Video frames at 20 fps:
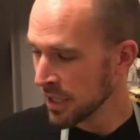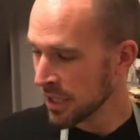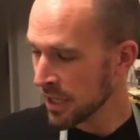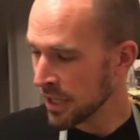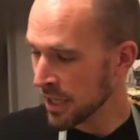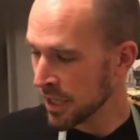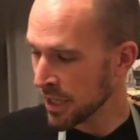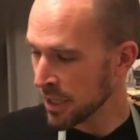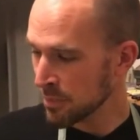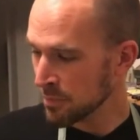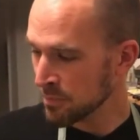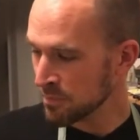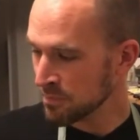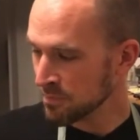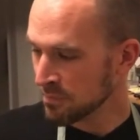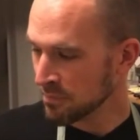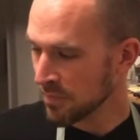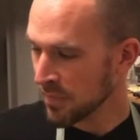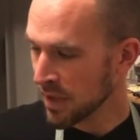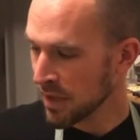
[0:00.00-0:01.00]

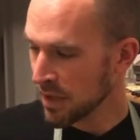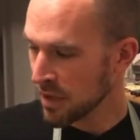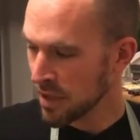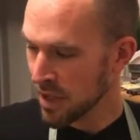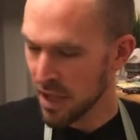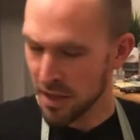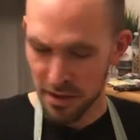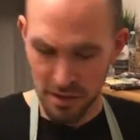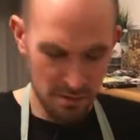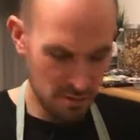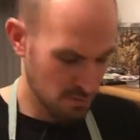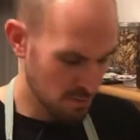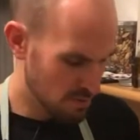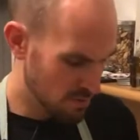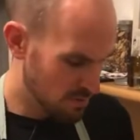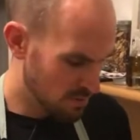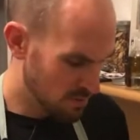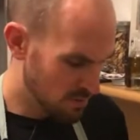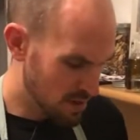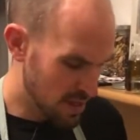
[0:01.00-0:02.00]

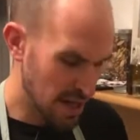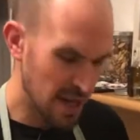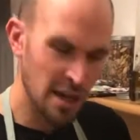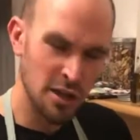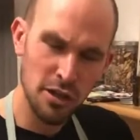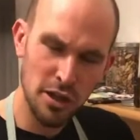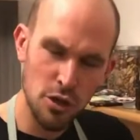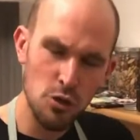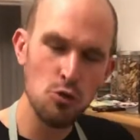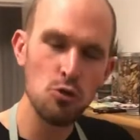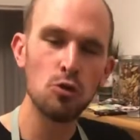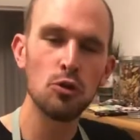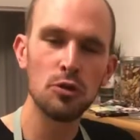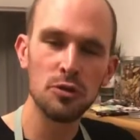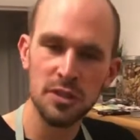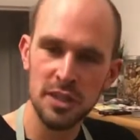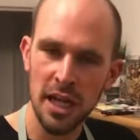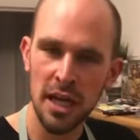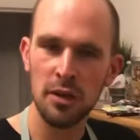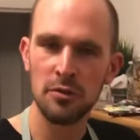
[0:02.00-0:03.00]
and it kind of
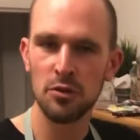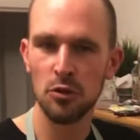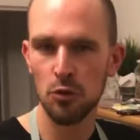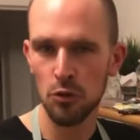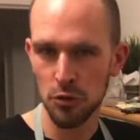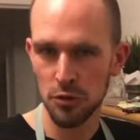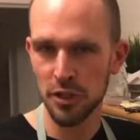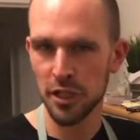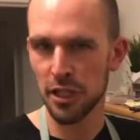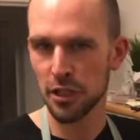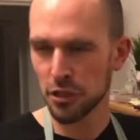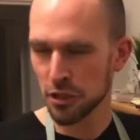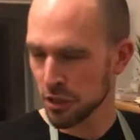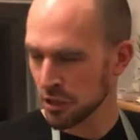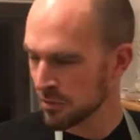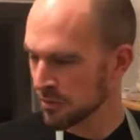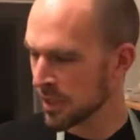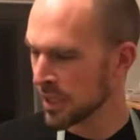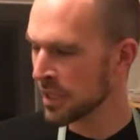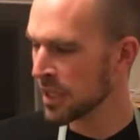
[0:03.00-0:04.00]
cools down the whole
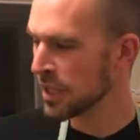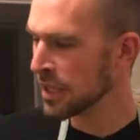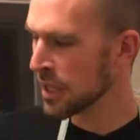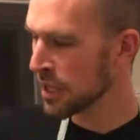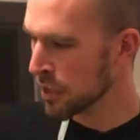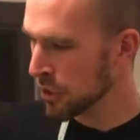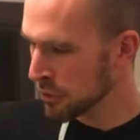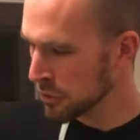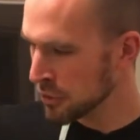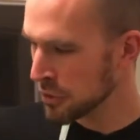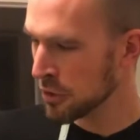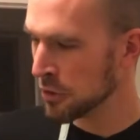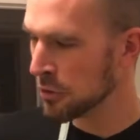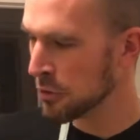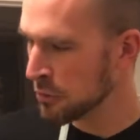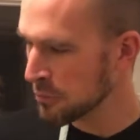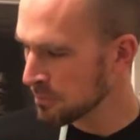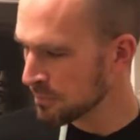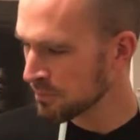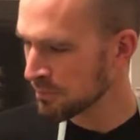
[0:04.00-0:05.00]
dish. And then like
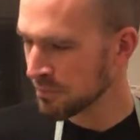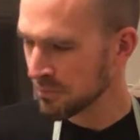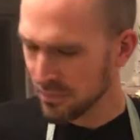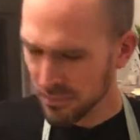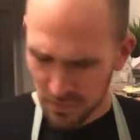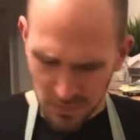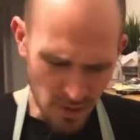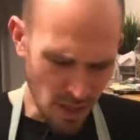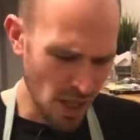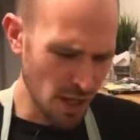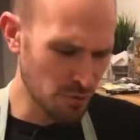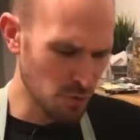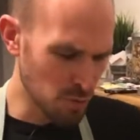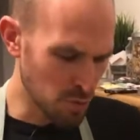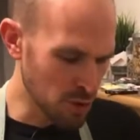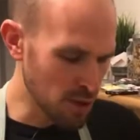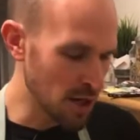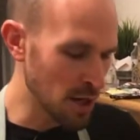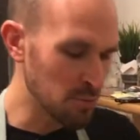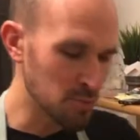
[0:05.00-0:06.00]
also, if you
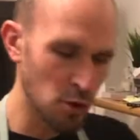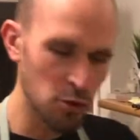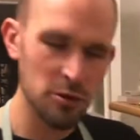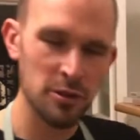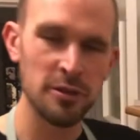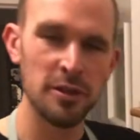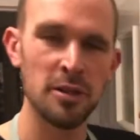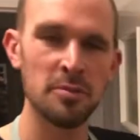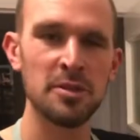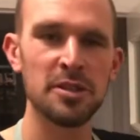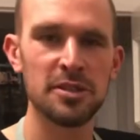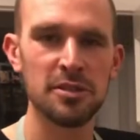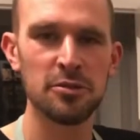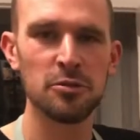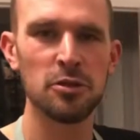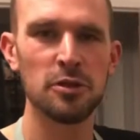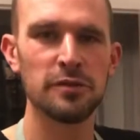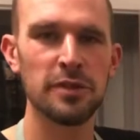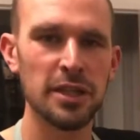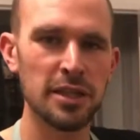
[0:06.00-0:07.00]
put it on both of them, it's
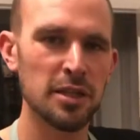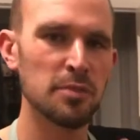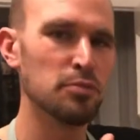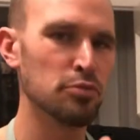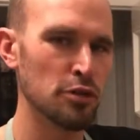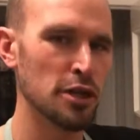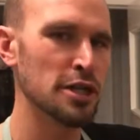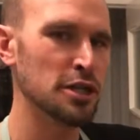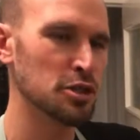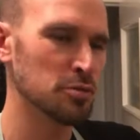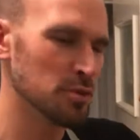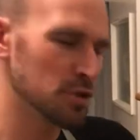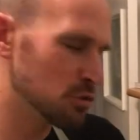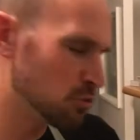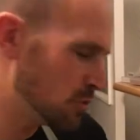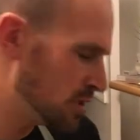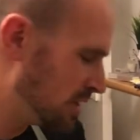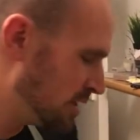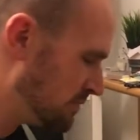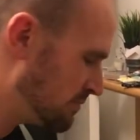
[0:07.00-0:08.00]
sort of like the bridge
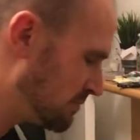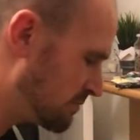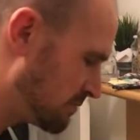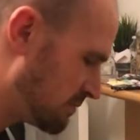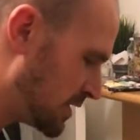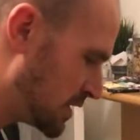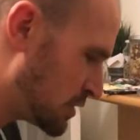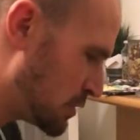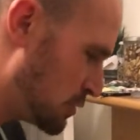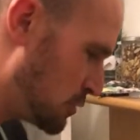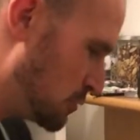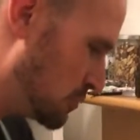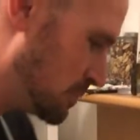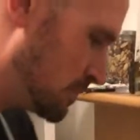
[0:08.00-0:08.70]
between the two.